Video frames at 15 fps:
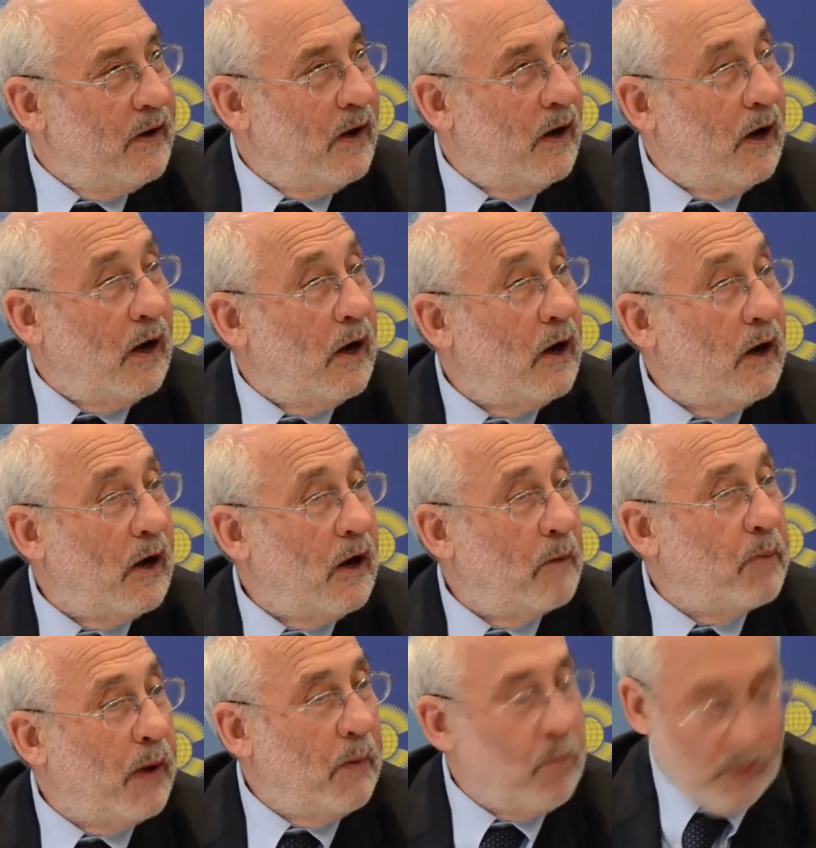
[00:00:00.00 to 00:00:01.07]
A
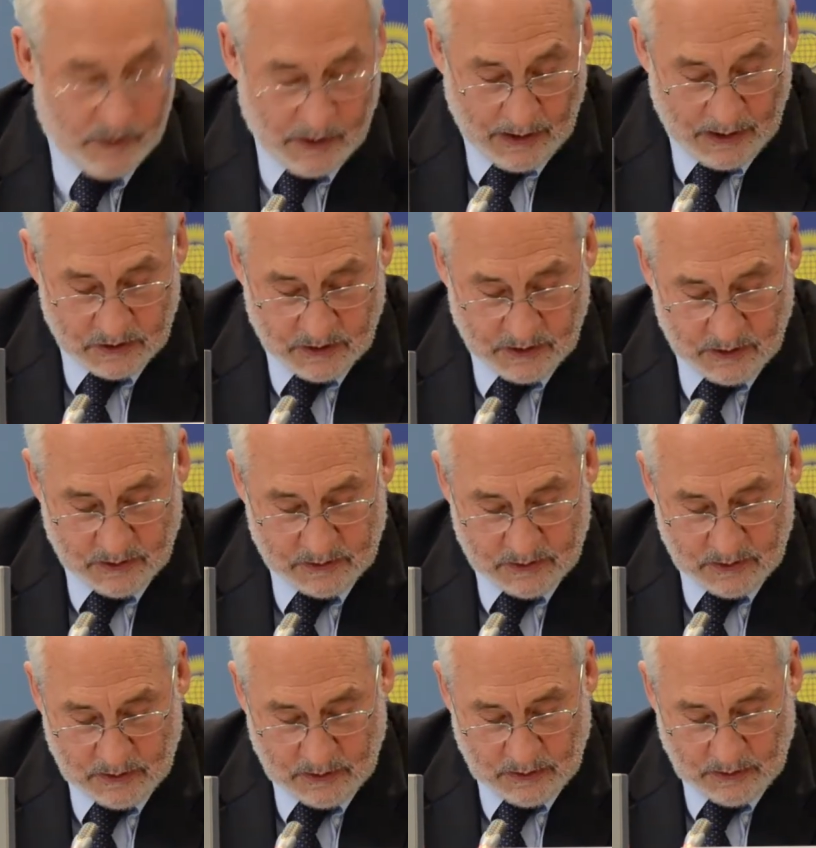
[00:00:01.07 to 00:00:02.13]
paper that I did,
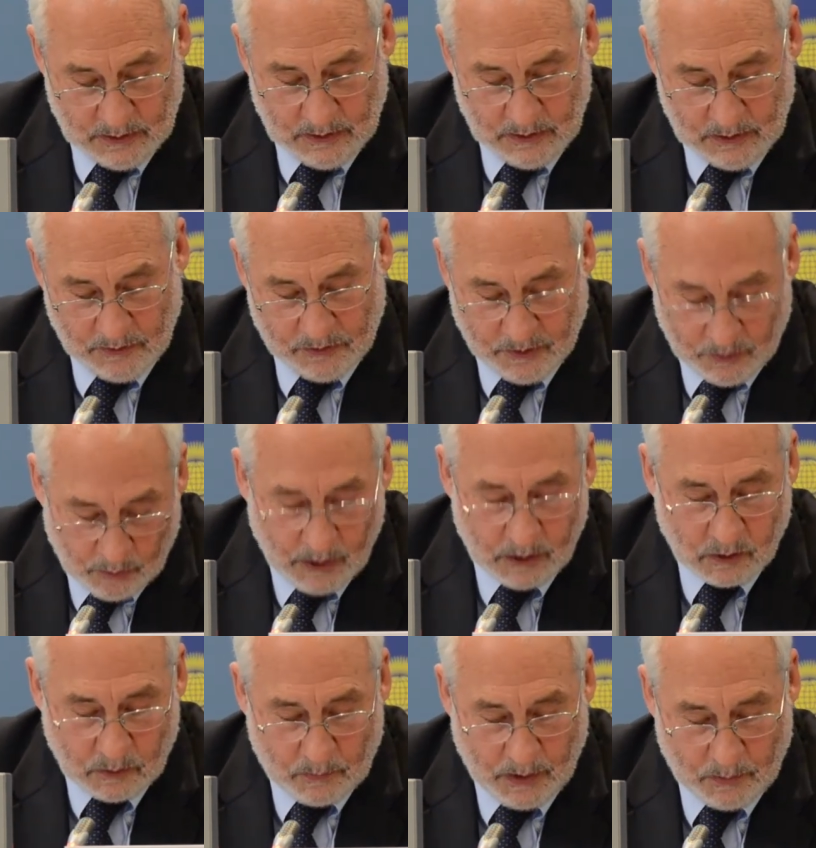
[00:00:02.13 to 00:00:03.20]
a
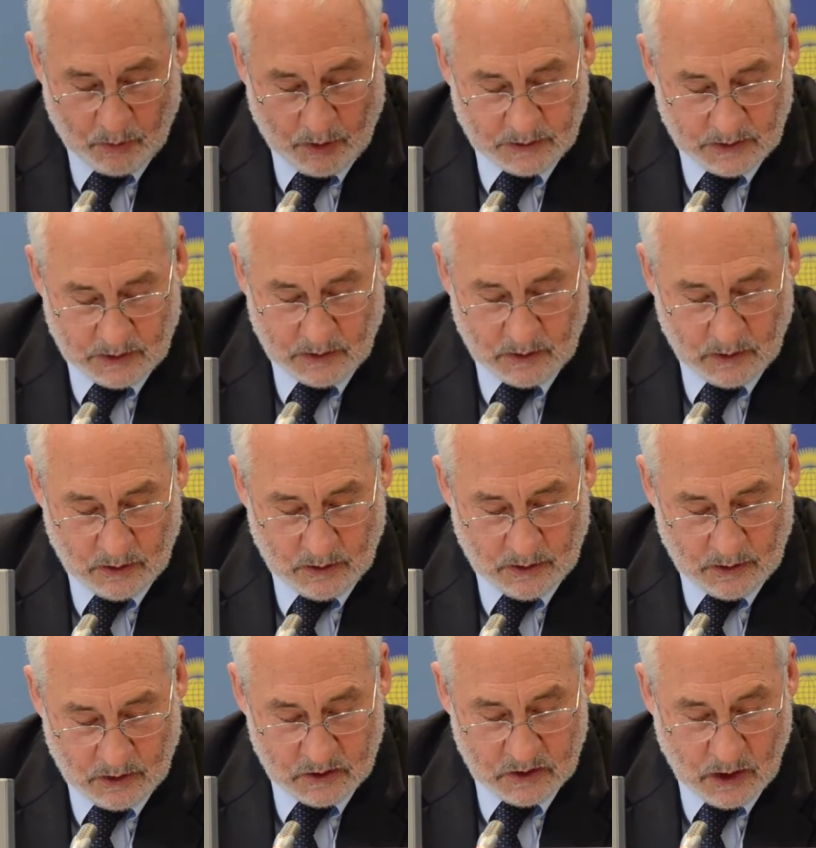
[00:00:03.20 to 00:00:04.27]
theoretical paper I did
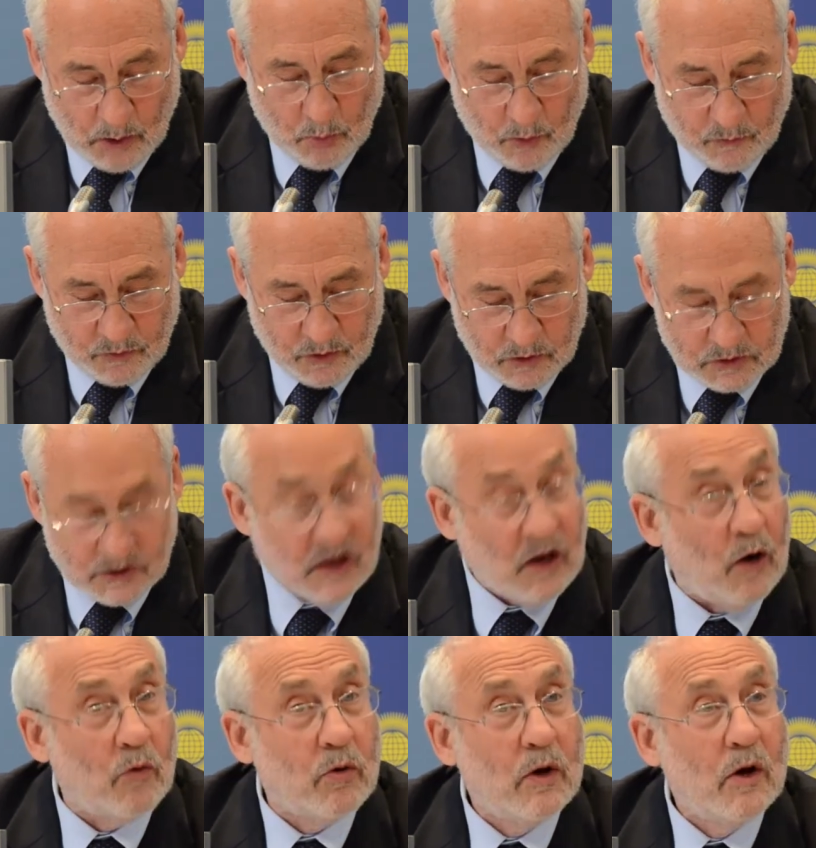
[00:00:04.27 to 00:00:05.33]
a number of years
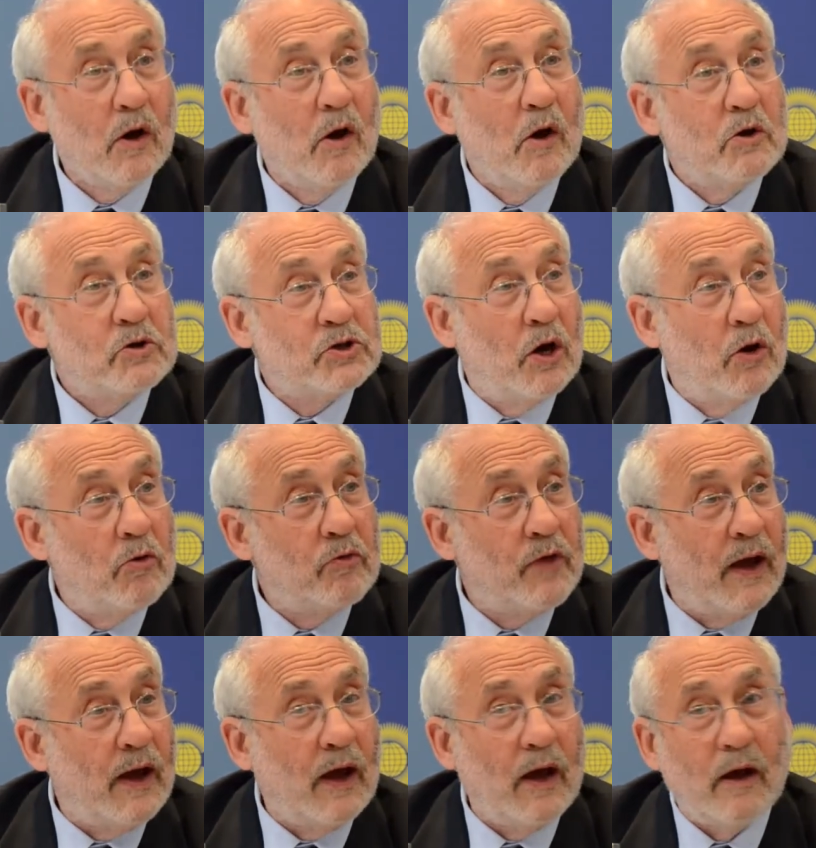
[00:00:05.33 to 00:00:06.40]
ago, showed
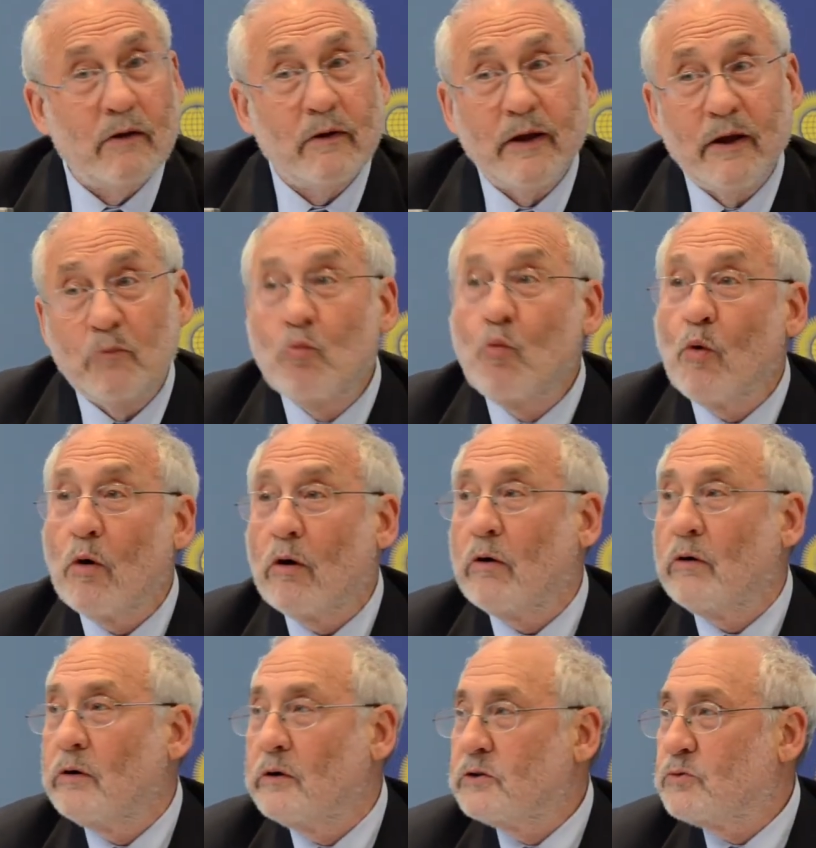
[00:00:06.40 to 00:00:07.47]
that in
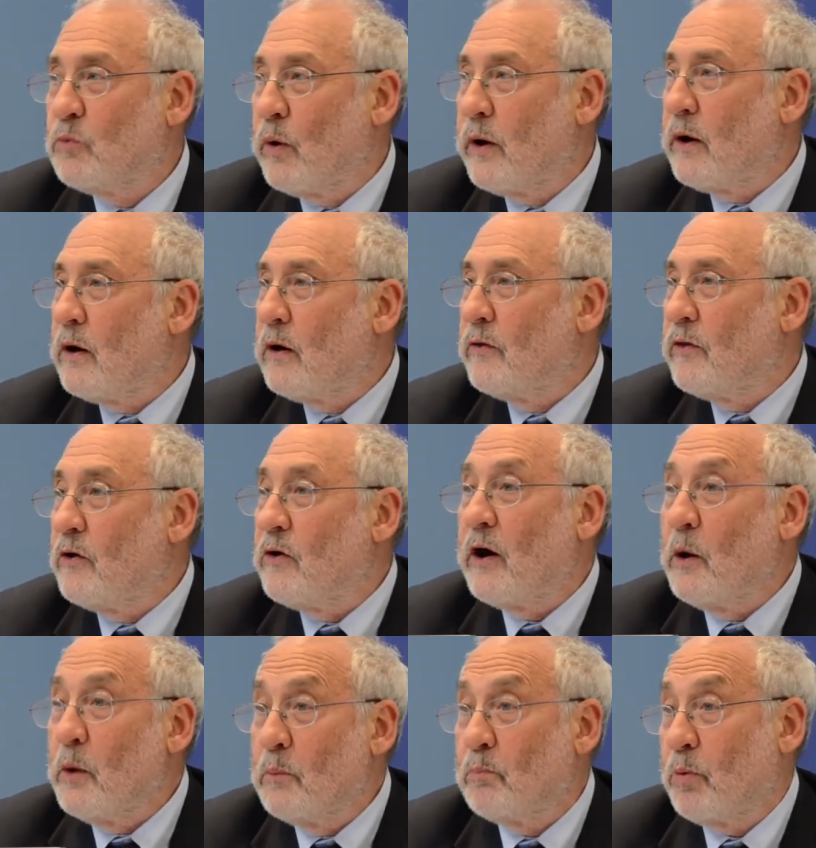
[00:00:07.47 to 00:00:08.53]
worlds where there
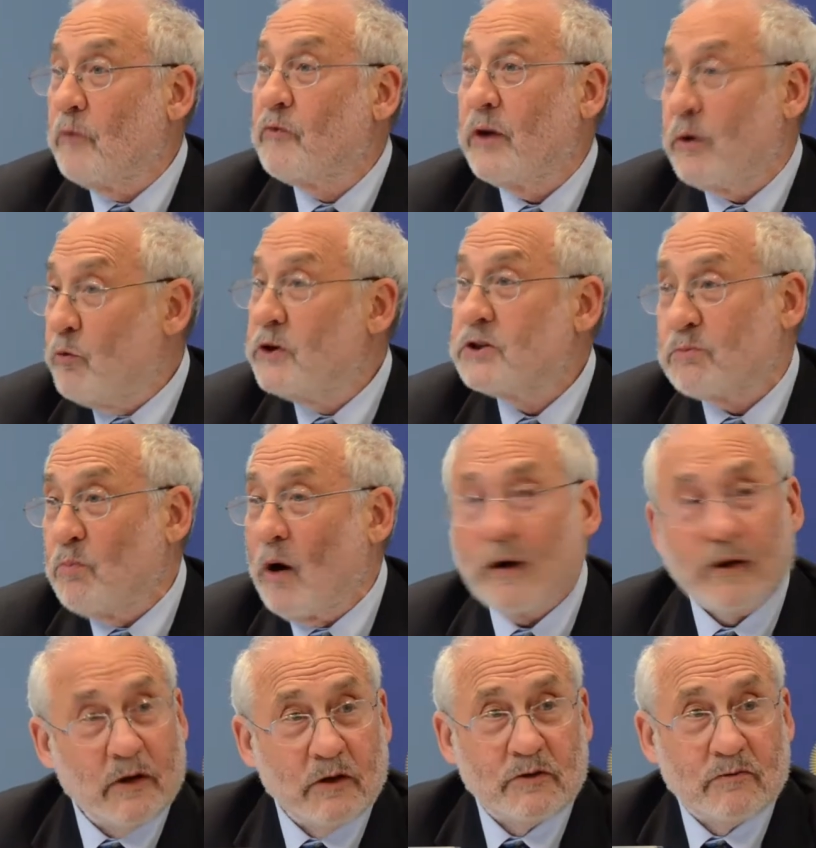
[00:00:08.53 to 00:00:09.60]
are imperfect risk
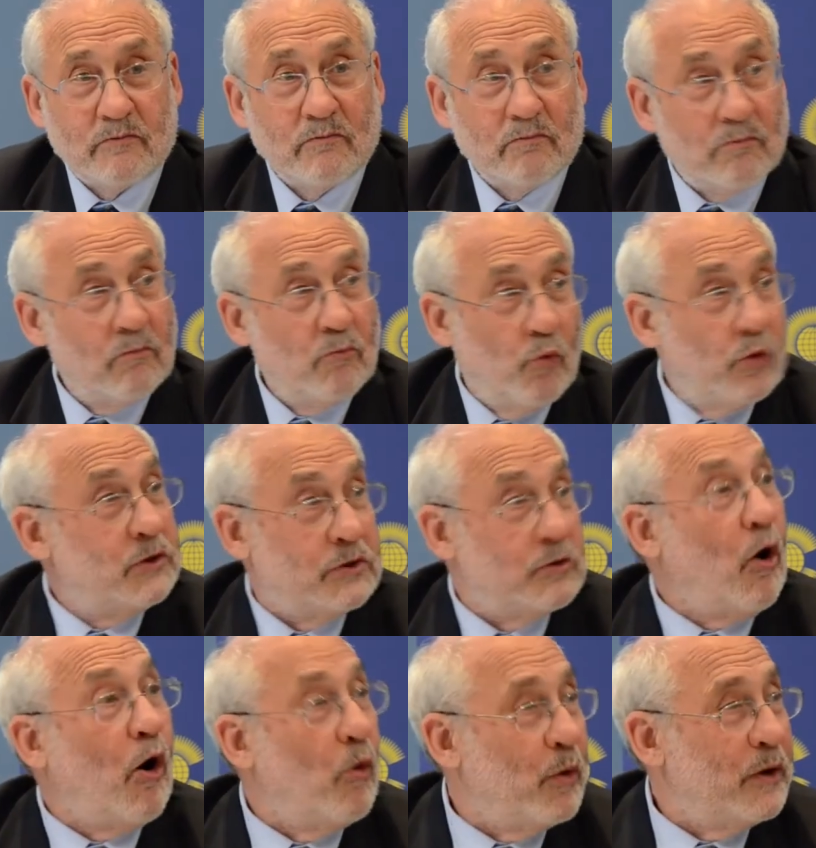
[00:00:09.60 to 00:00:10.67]
markets, which is
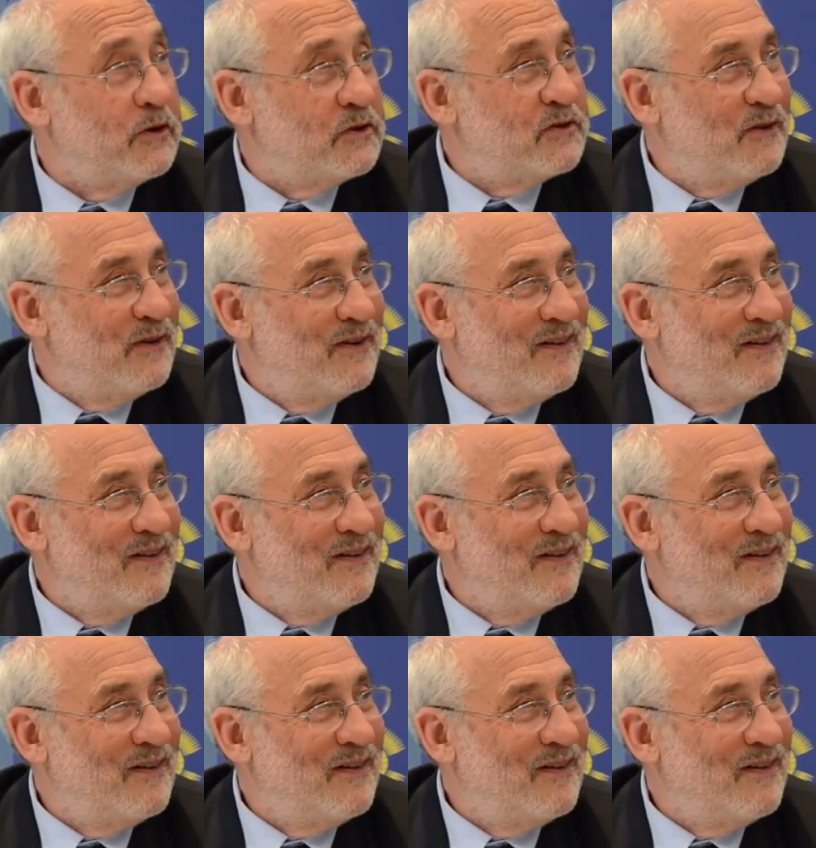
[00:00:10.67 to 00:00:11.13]
always,